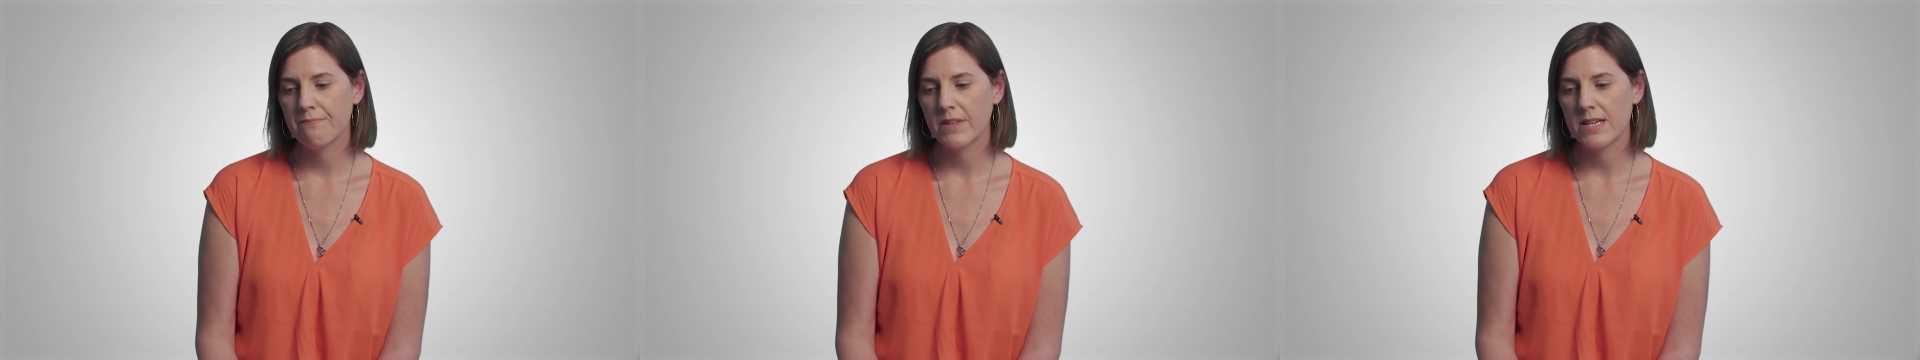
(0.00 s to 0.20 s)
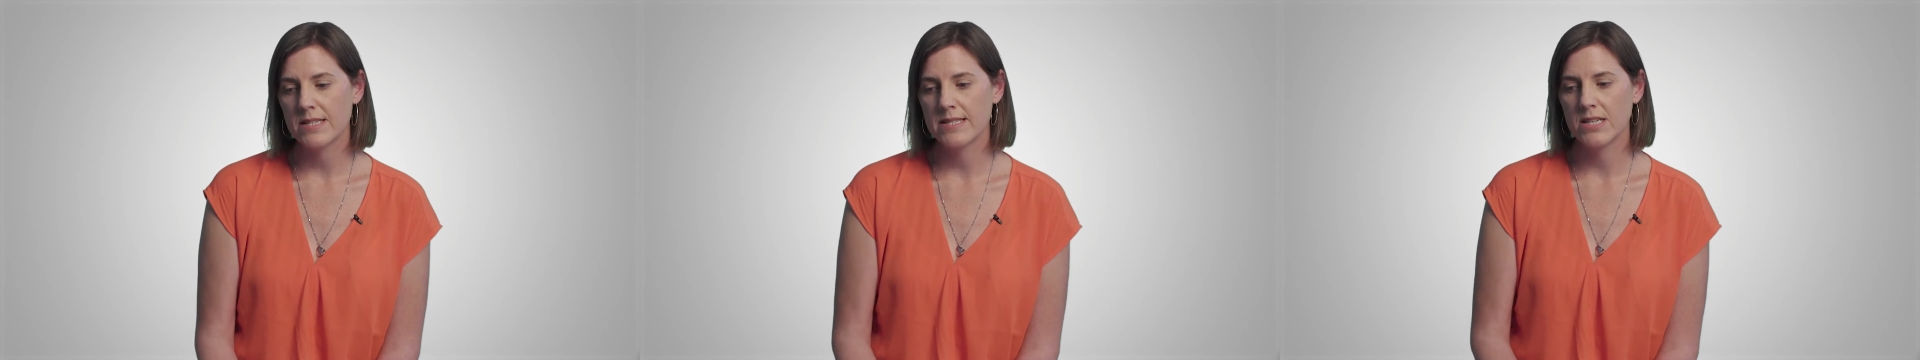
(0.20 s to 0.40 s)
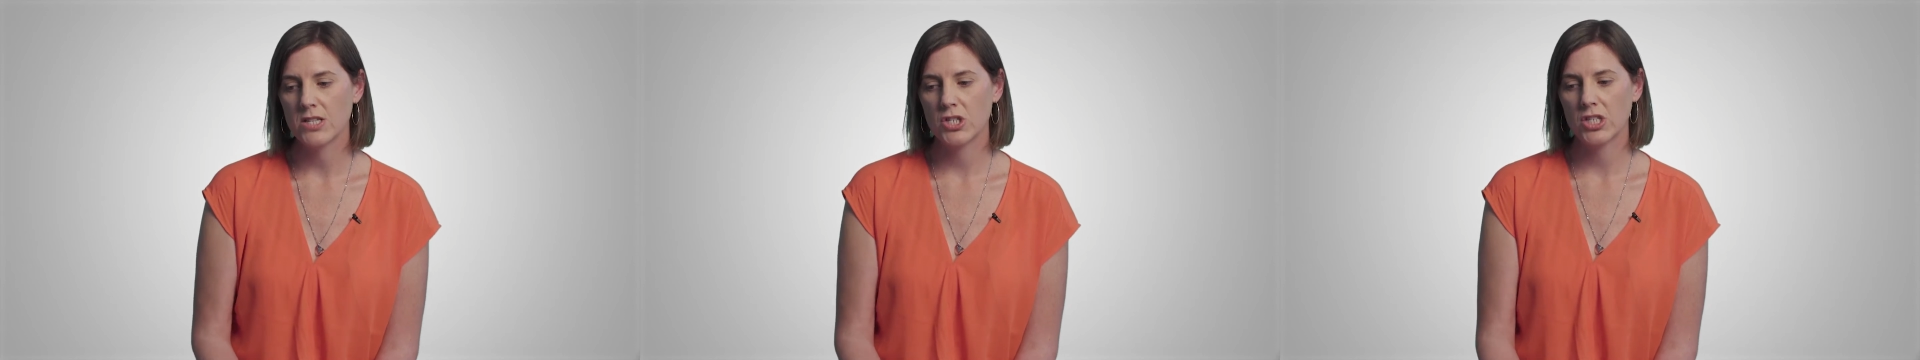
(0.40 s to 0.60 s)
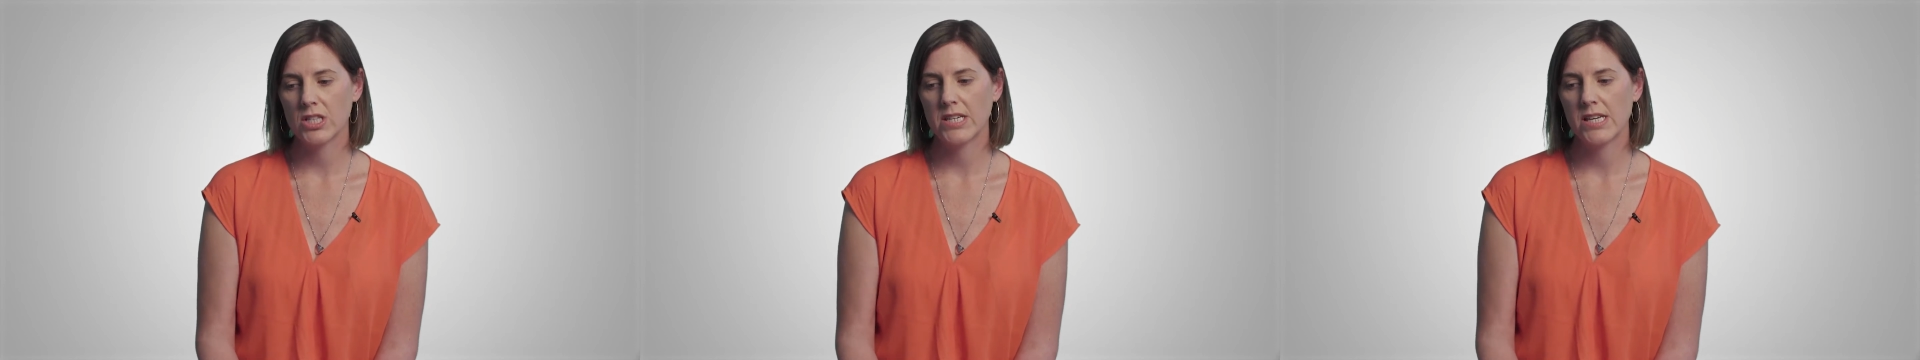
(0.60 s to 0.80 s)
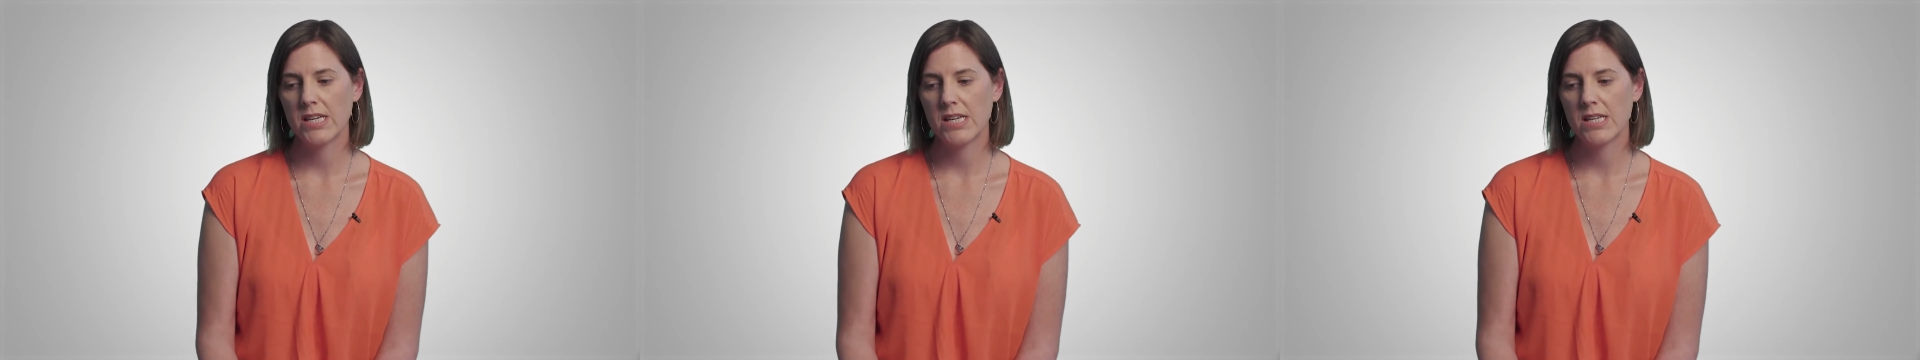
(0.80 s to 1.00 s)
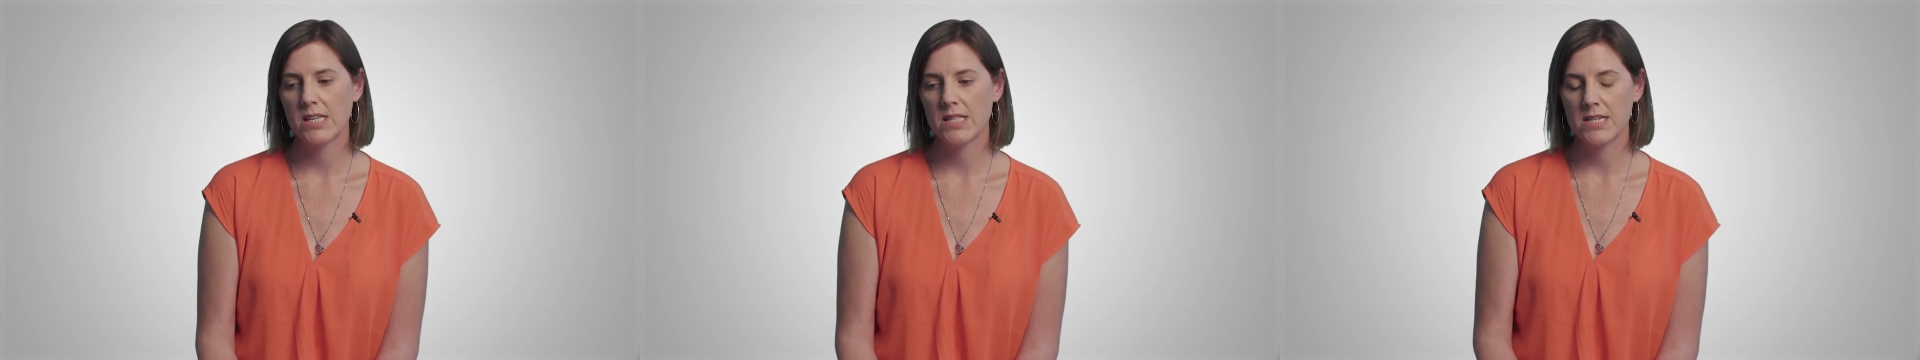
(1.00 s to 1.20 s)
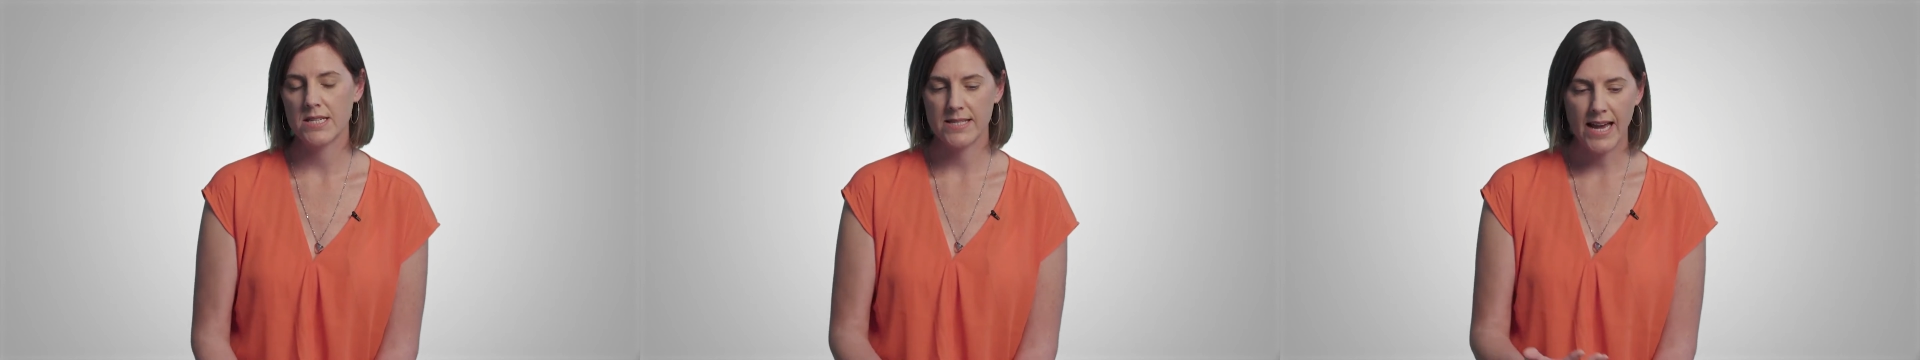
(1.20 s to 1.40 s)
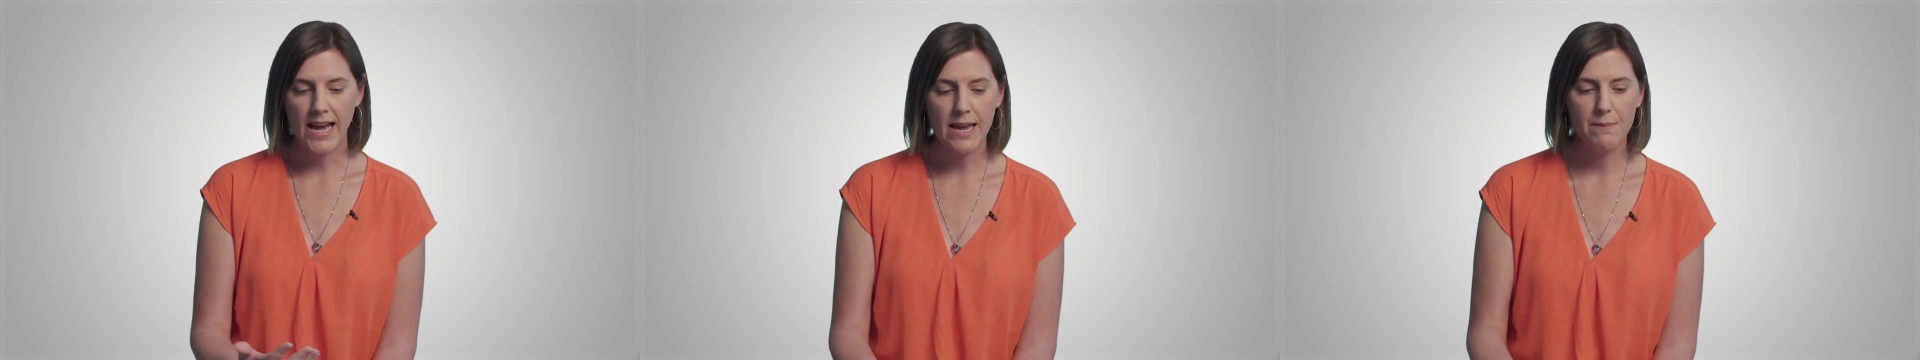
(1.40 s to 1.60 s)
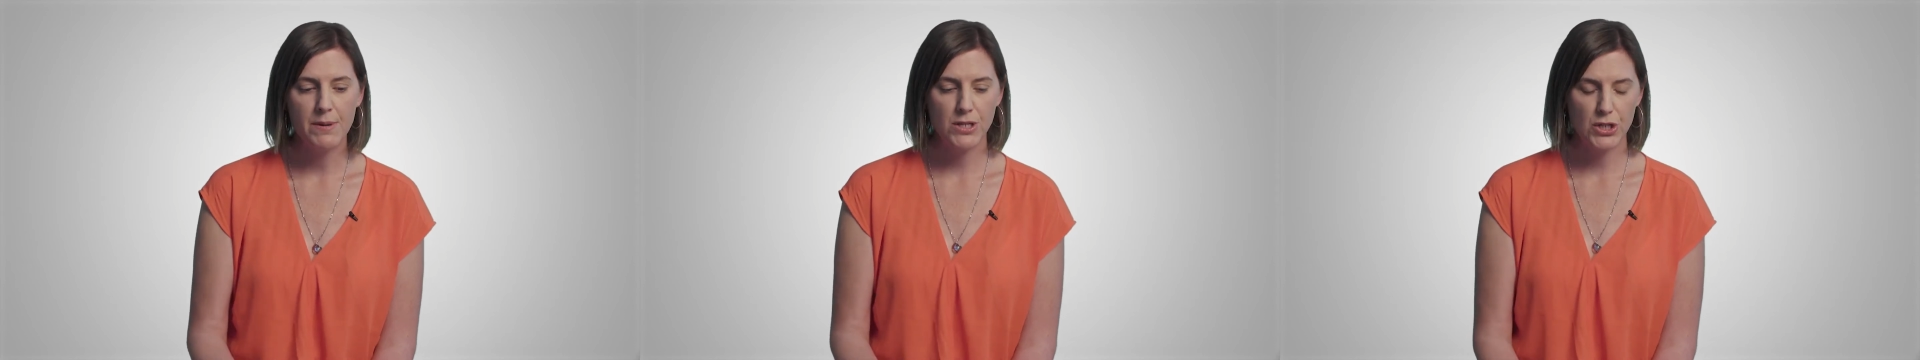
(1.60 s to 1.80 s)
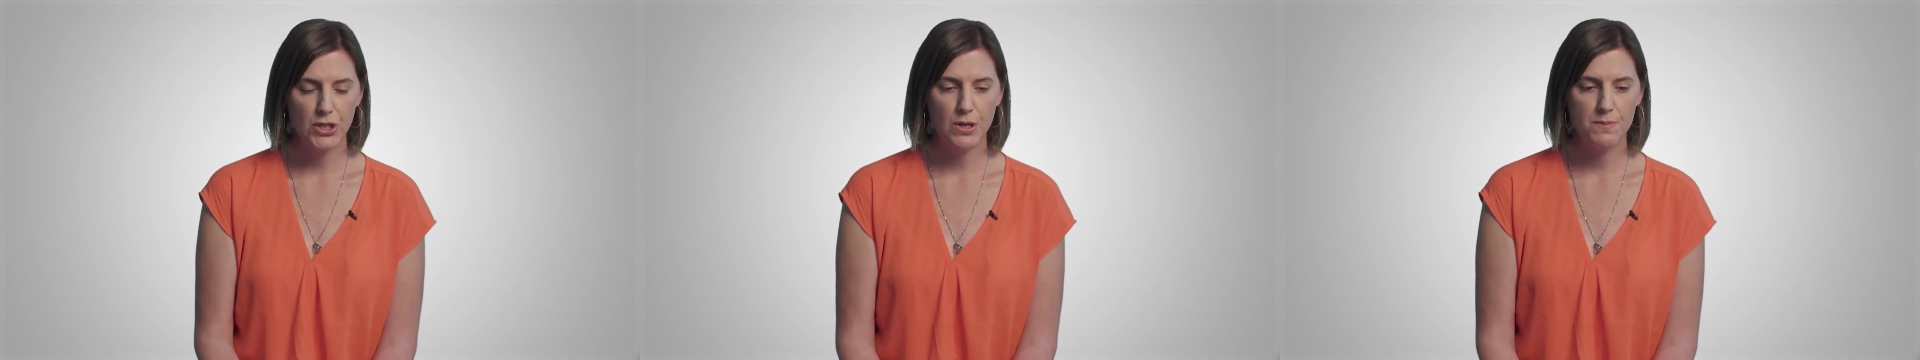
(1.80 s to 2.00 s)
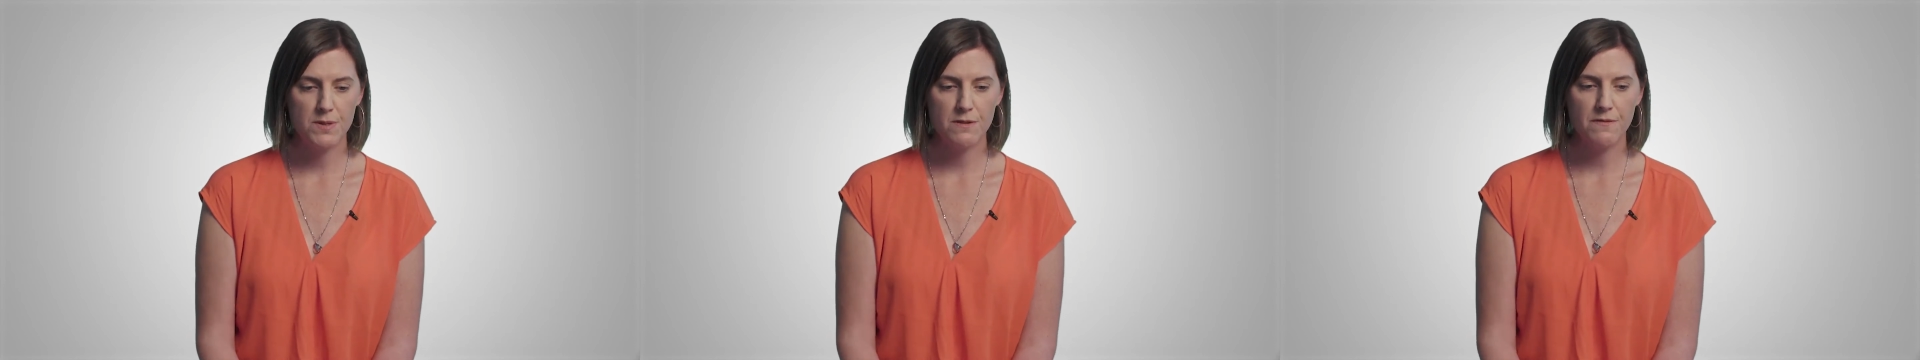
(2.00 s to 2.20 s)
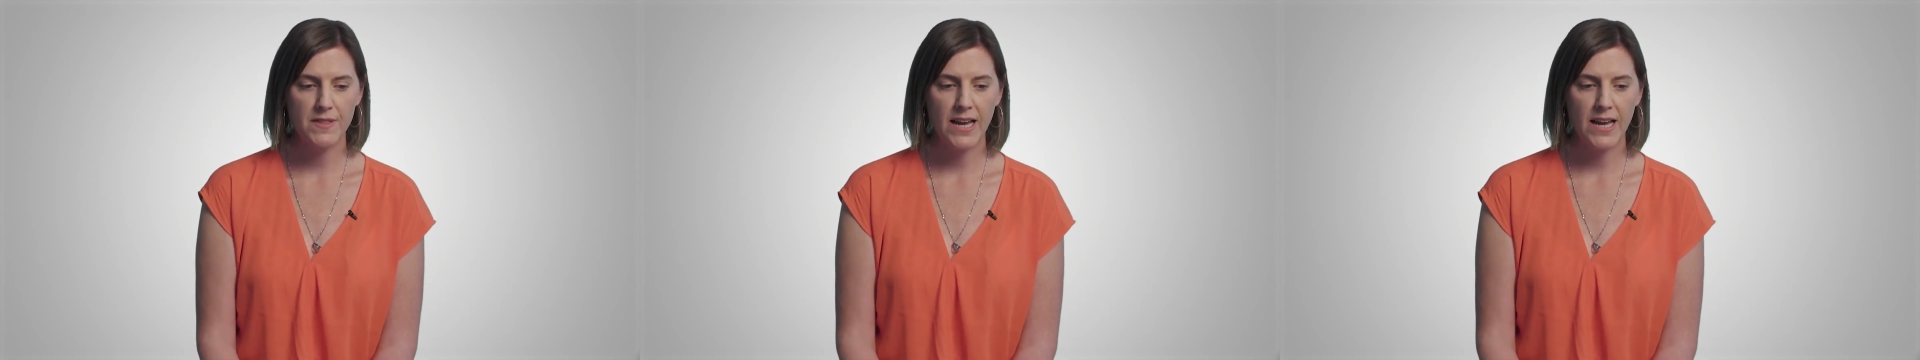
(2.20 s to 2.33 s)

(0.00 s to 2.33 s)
essentially the same in terms of